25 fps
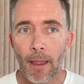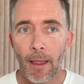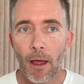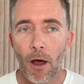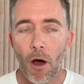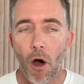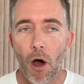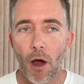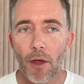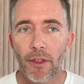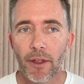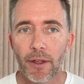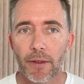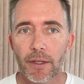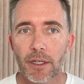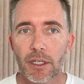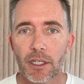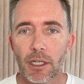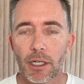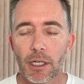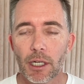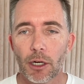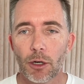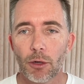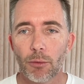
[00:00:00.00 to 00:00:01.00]
I think there's
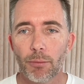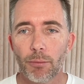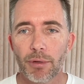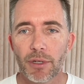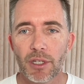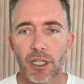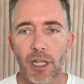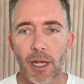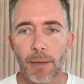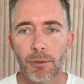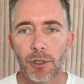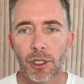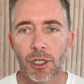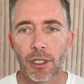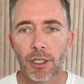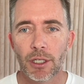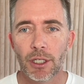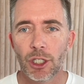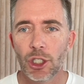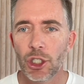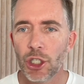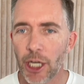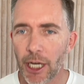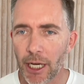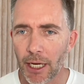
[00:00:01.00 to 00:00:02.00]
a little perception
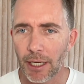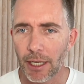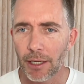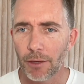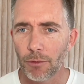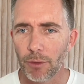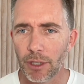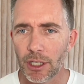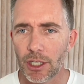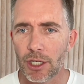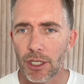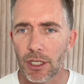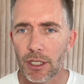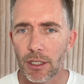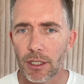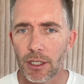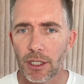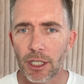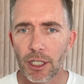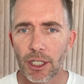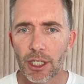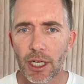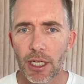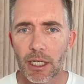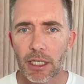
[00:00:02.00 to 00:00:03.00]
chink which
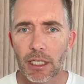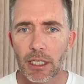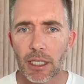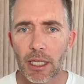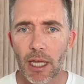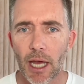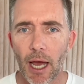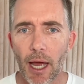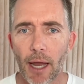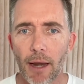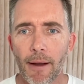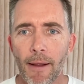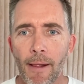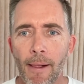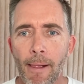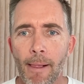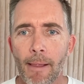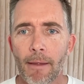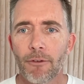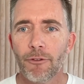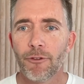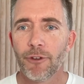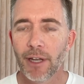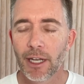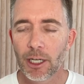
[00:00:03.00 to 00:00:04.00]
suggests that
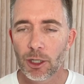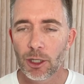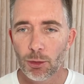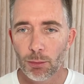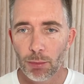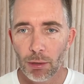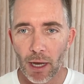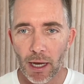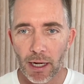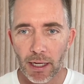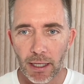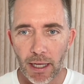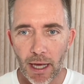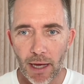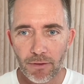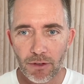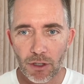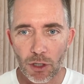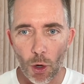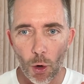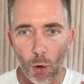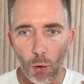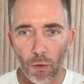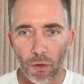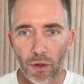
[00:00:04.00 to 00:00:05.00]
financial planning covers
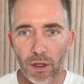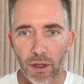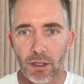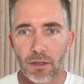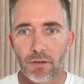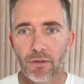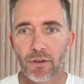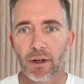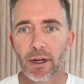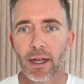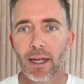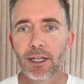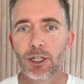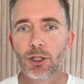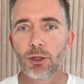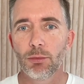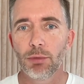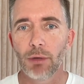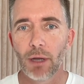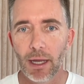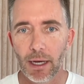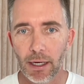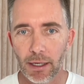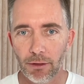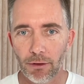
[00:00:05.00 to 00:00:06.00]
all things financial
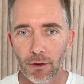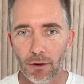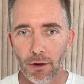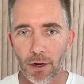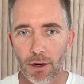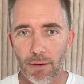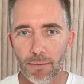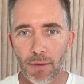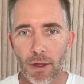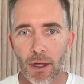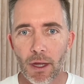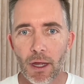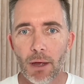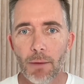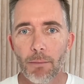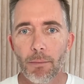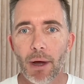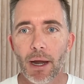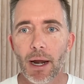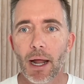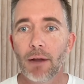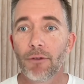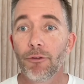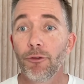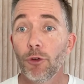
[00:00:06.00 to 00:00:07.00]
planning, right? But
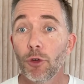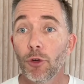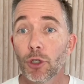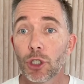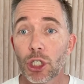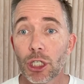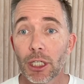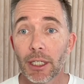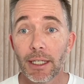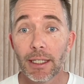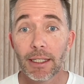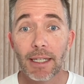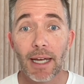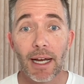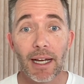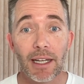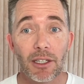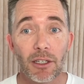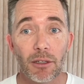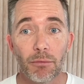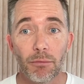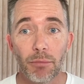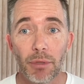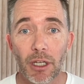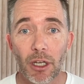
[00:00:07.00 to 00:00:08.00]
unfortunately, it
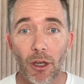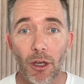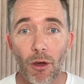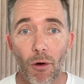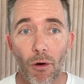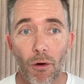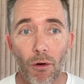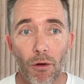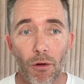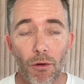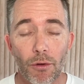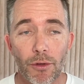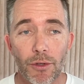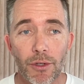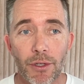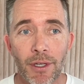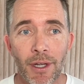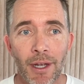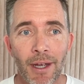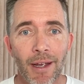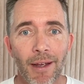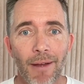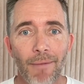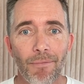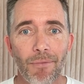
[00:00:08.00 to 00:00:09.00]
doesn't, because
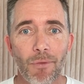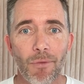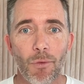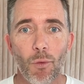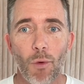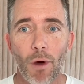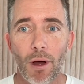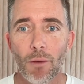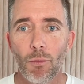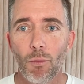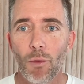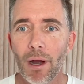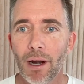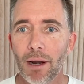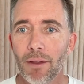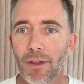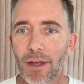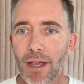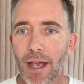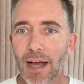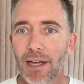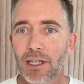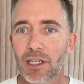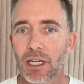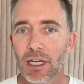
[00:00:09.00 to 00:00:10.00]
one of the
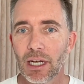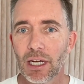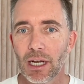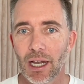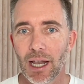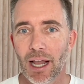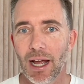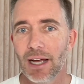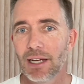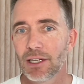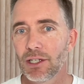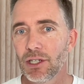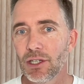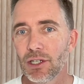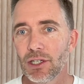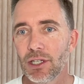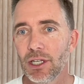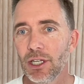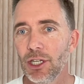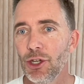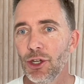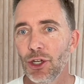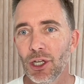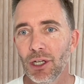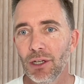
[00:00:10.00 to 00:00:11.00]
asset classes that
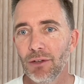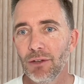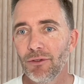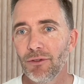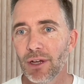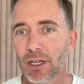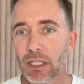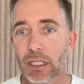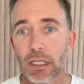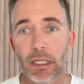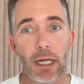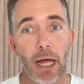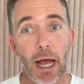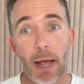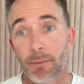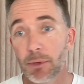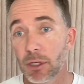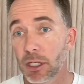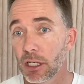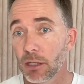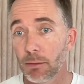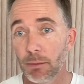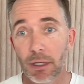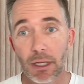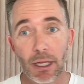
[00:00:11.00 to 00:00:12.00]
you can invest in
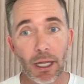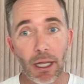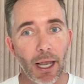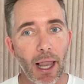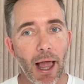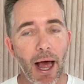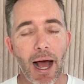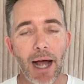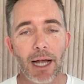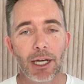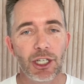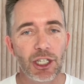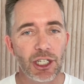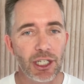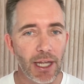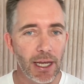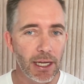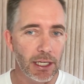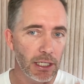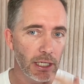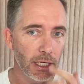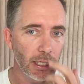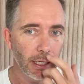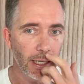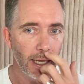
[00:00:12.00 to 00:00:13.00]
happens to be the largest
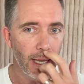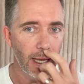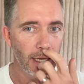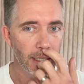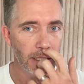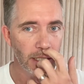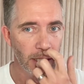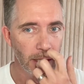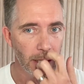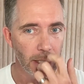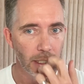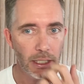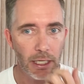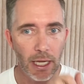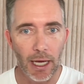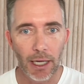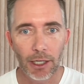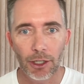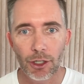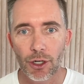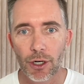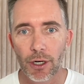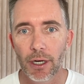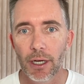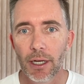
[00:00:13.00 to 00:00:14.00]
asset class in this
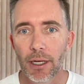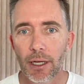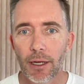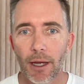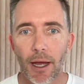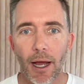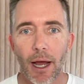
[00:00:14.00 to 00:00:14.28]
country,